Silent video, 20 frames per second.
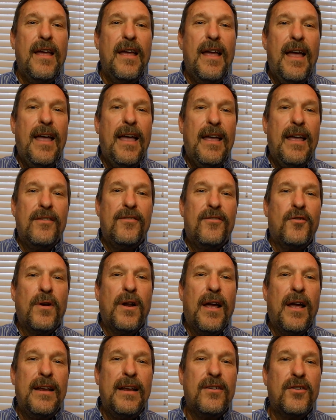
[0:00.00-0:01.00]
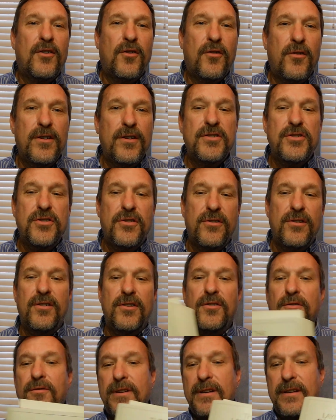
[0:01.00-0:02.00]
And so what I encourage you to
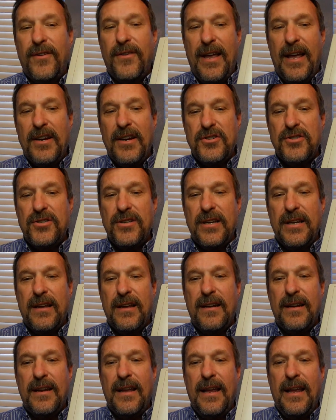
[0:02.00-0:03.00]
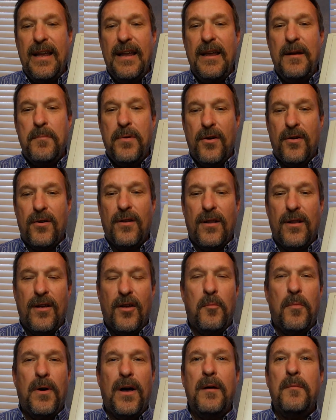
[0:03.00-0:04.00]
do is actually get a
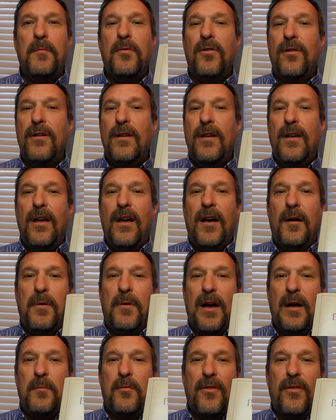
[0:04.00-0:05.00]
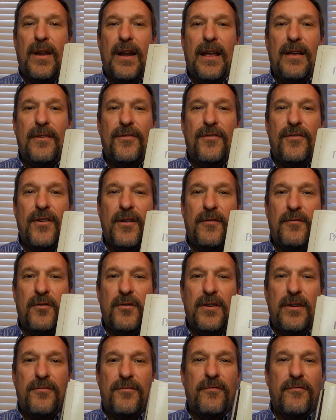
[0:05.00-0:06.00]
parallel Bible, a Bible that has several
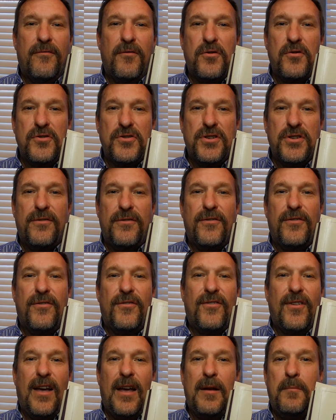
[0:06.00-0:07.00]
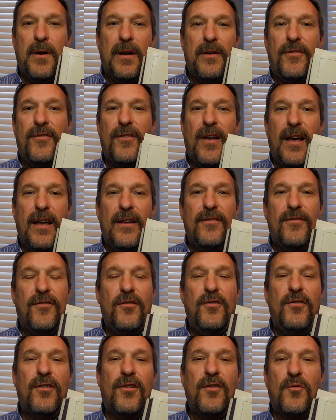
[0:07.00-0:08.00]
different versions side by side
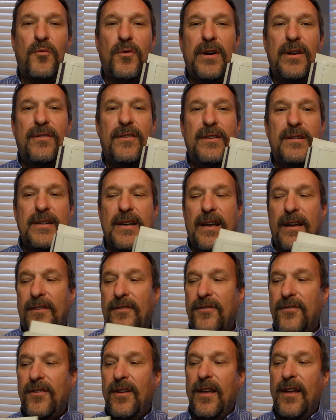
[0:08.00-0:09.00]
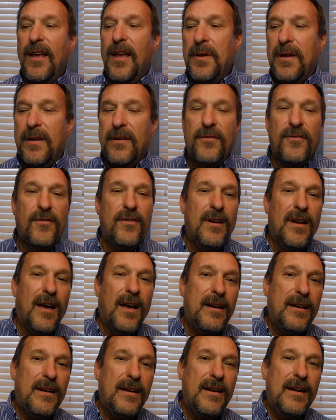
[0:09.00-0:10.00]
so you can read the text, because
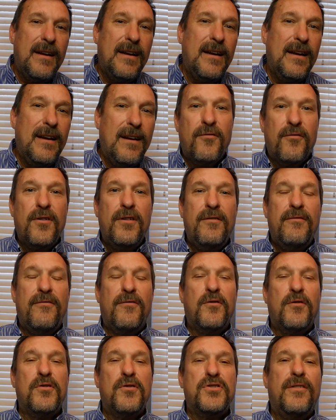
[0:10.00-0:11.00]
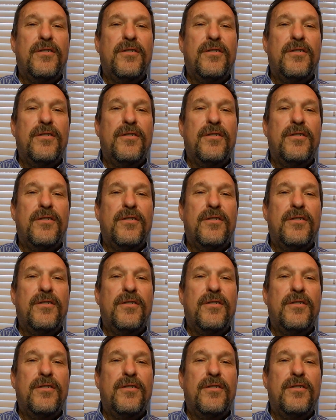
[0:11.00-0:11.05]
not every version is